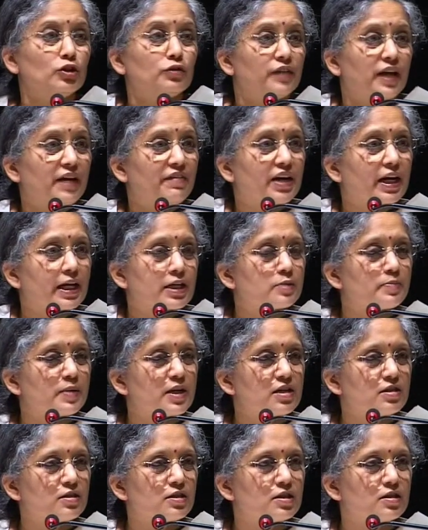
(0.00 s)
You've never
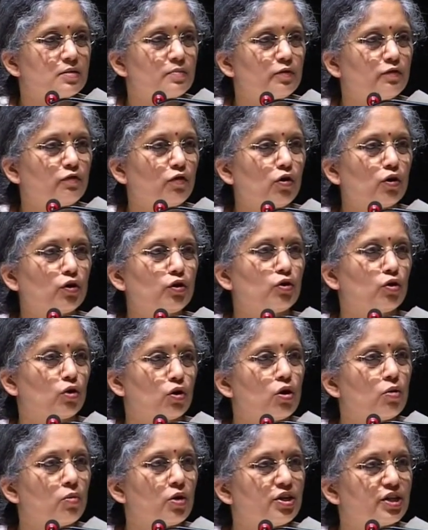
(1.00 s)
experienced it before. You
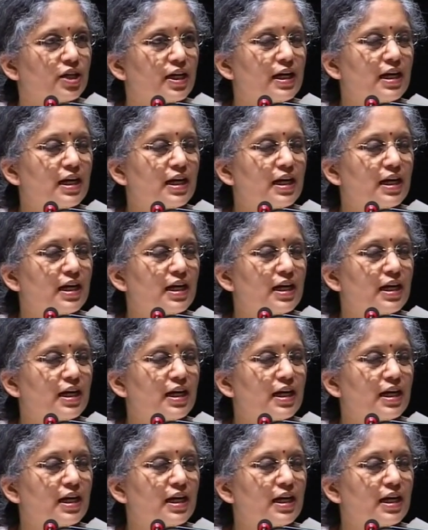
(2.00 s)
don't know what